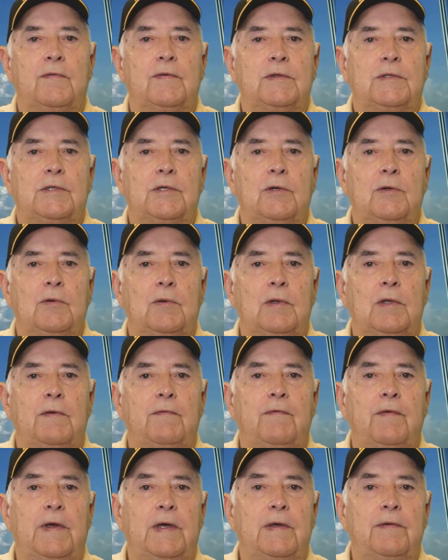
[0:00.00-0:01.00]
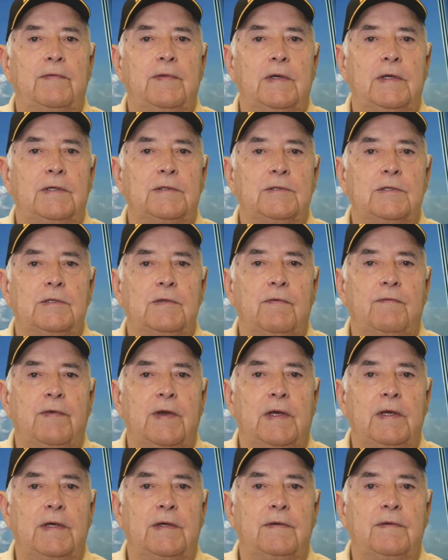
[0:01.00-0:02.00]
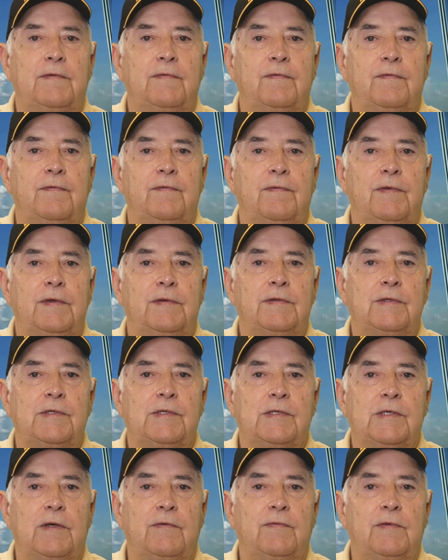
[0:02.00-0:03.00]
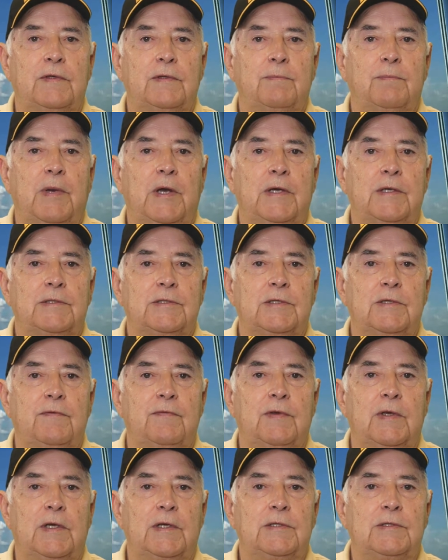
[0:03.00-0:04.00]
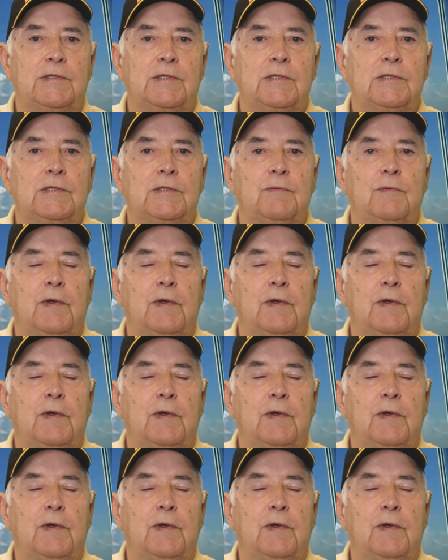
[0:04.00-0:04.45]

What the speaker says: a total of 5,557 positive cases.